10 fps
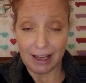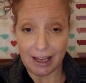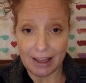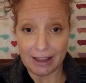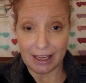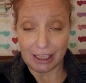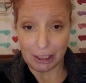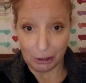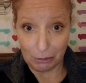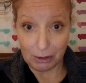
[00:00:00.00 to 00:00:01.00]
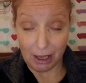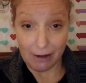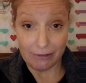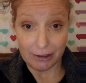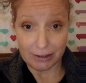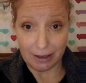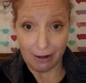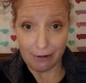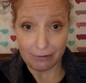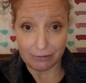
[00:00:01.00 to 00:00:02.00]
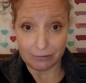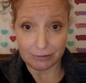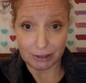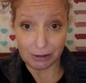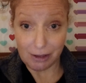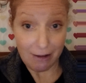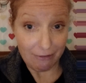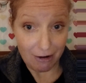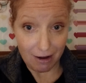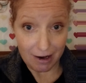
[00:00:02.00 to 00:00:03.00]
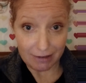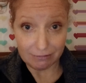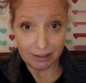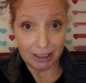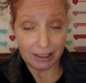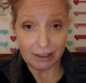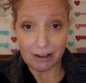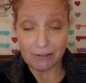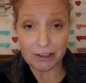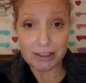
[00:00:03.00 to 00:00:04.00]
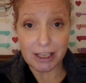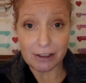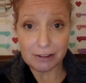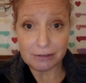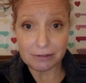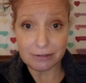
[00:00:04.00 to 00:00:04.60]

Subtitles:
and that you love yourself. You love God. You love yourself.